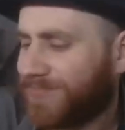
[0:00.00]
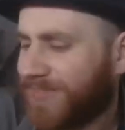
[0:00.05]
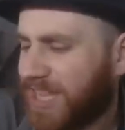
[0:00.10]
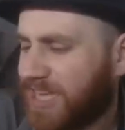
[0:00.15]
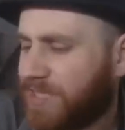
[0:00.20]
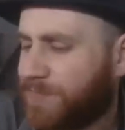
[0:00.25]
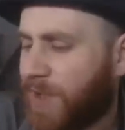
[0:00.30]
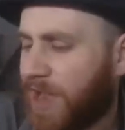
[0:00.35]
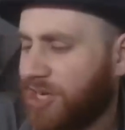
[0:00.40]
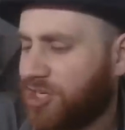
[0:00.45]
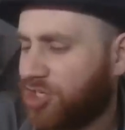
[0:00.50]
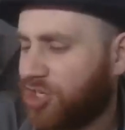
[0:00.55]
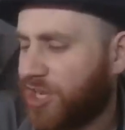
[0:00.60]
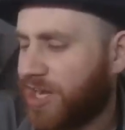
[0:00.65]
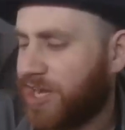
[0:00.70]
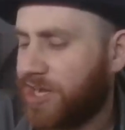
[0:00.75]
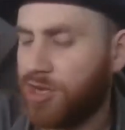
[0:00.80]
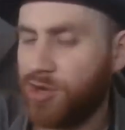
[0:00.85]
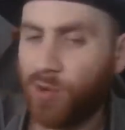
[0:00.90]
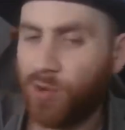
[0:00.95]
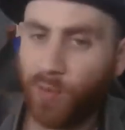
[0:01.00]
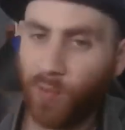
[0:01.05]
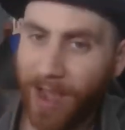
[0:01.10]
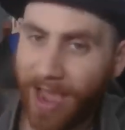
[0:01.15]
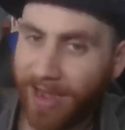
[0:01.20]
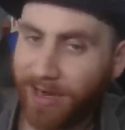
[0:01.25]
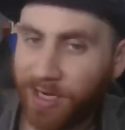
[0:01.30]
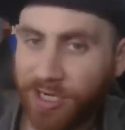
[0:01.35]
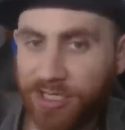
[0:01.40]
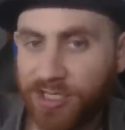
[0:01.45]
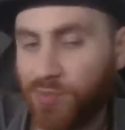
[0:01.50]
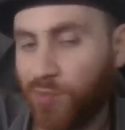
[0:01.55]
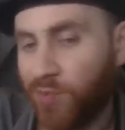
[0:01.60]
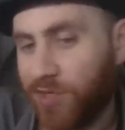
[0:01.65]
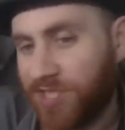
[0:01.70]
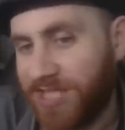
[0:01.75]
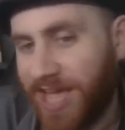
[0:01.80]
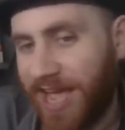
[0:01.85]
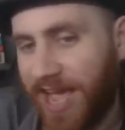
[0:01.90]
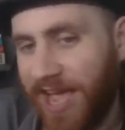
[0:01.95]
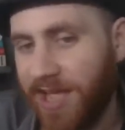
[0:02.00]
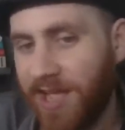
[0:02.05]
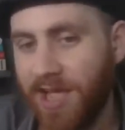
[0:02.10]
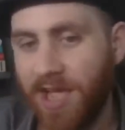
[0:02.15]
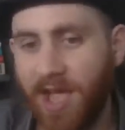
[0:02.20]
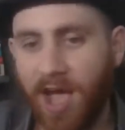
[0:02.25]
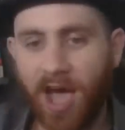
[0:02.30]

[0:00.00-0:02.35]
especially newer writers, will say,